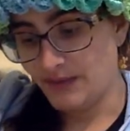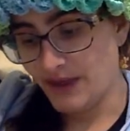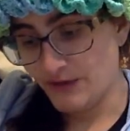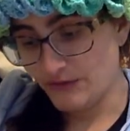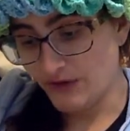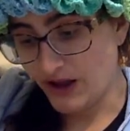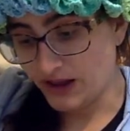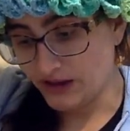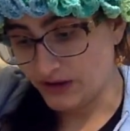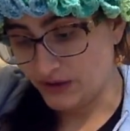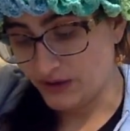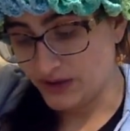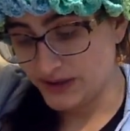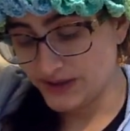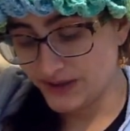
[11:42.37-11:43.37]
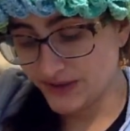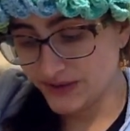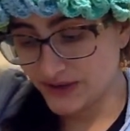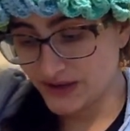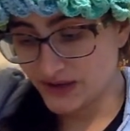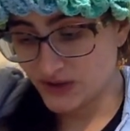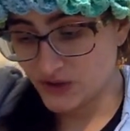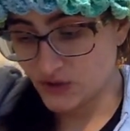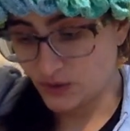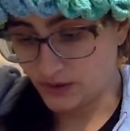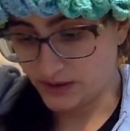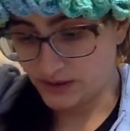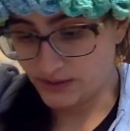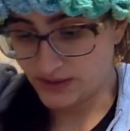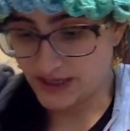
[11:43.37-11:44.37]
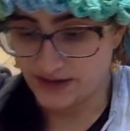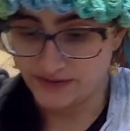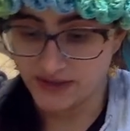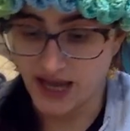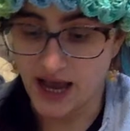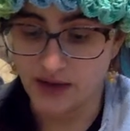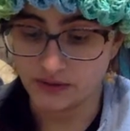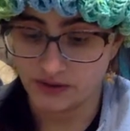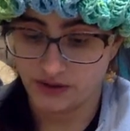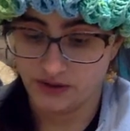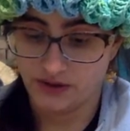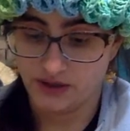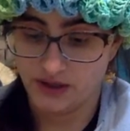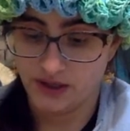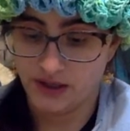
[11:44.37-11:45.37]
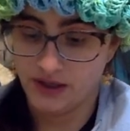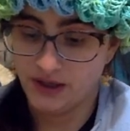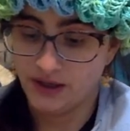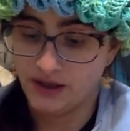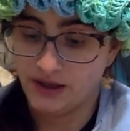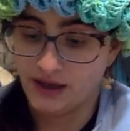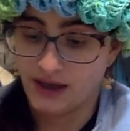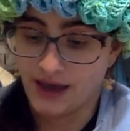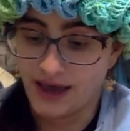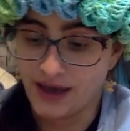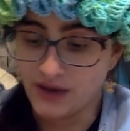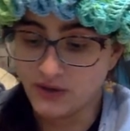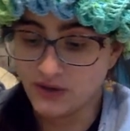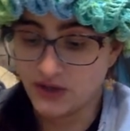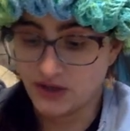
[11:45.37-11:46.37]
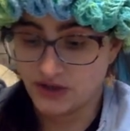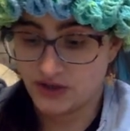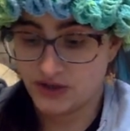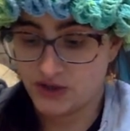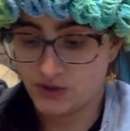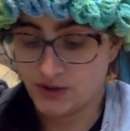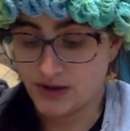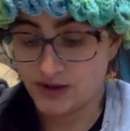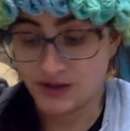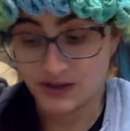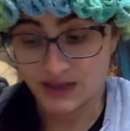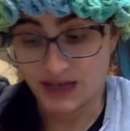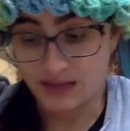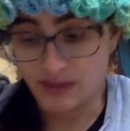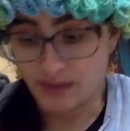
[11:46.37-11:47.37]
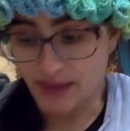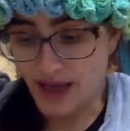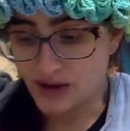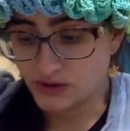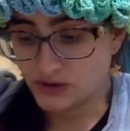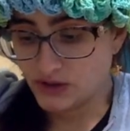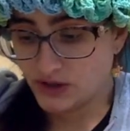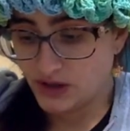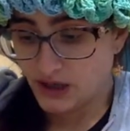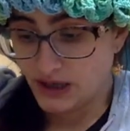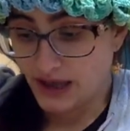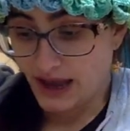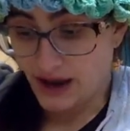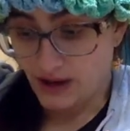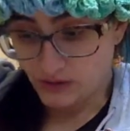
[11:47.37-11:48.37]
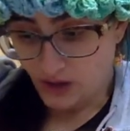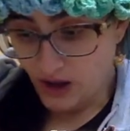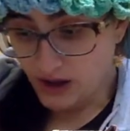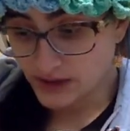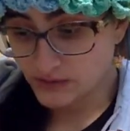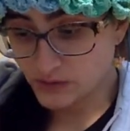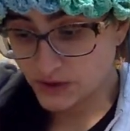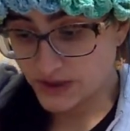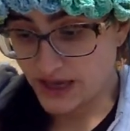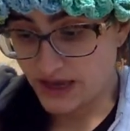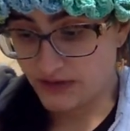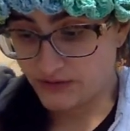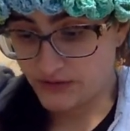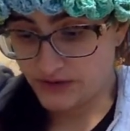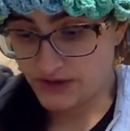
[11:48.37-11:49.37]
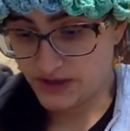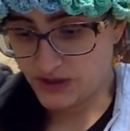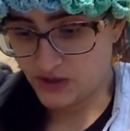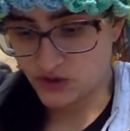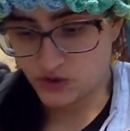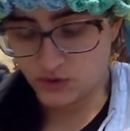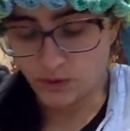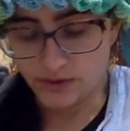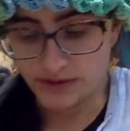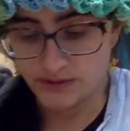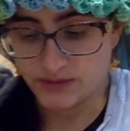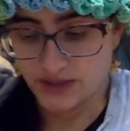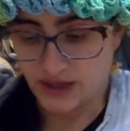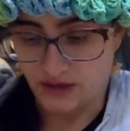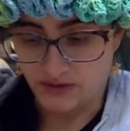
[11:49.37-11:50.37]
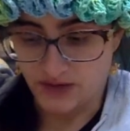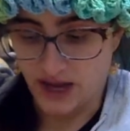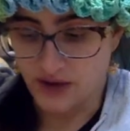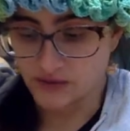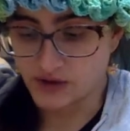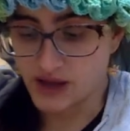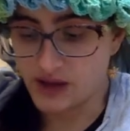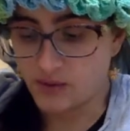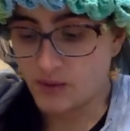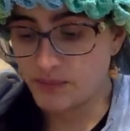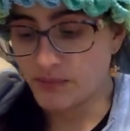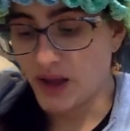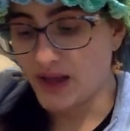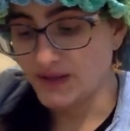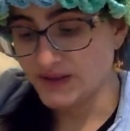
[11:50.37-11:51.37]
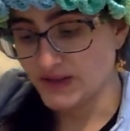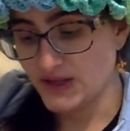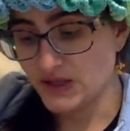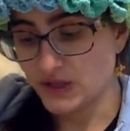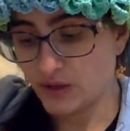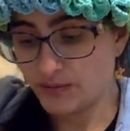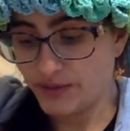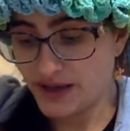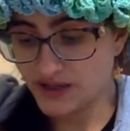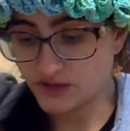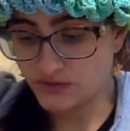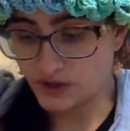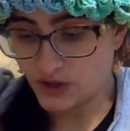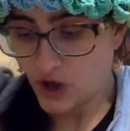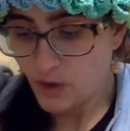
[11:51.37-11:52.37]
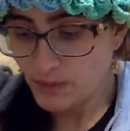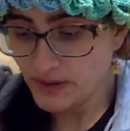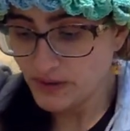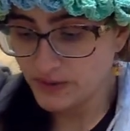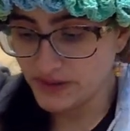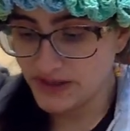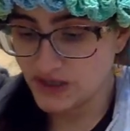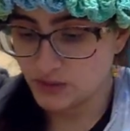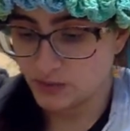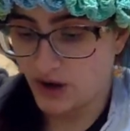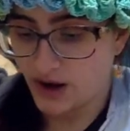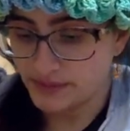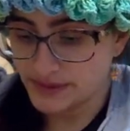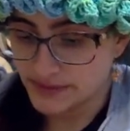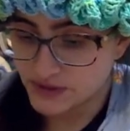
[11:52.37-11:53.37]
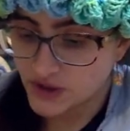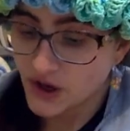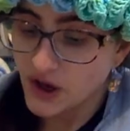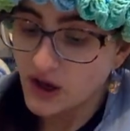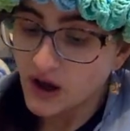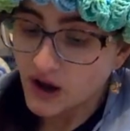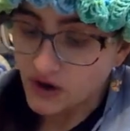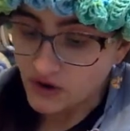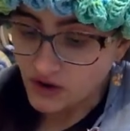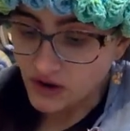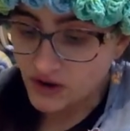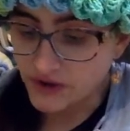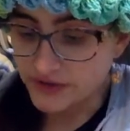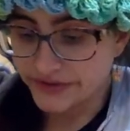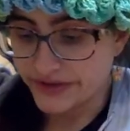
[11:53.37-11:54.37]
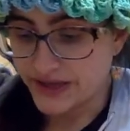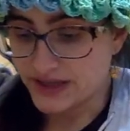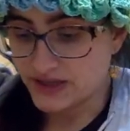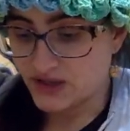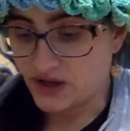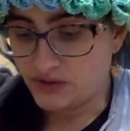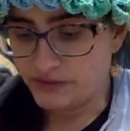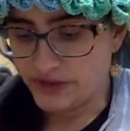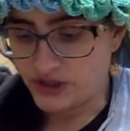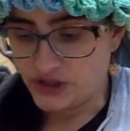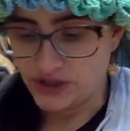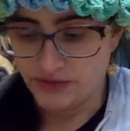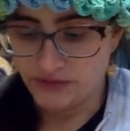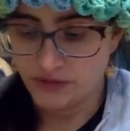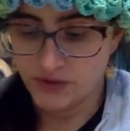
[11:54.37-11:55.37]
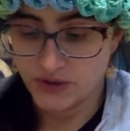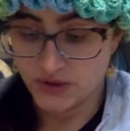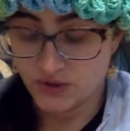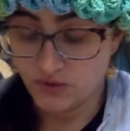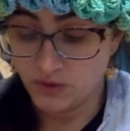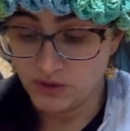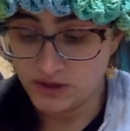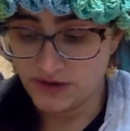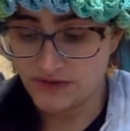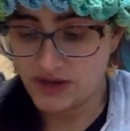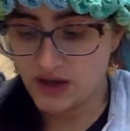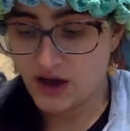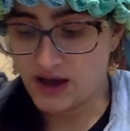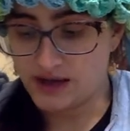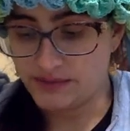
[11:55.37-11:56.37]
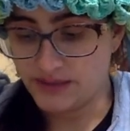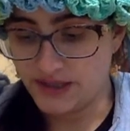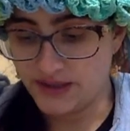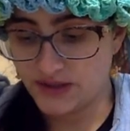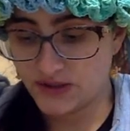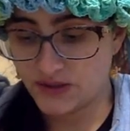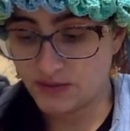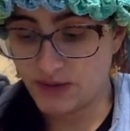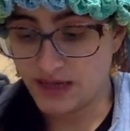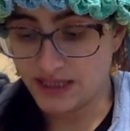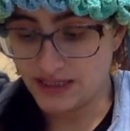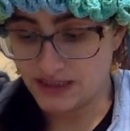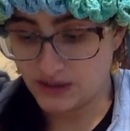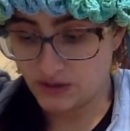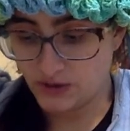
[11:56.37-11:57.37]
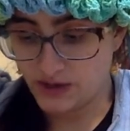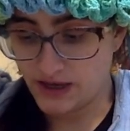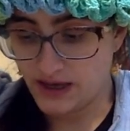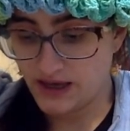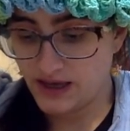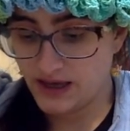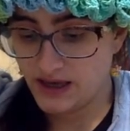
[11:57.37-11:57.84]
may follow until things sort themselves out. How such situations come about, how long it will take for things to sort themselves out, and what policies are best for coping with these problems are all things on which different schools of economists may disagree.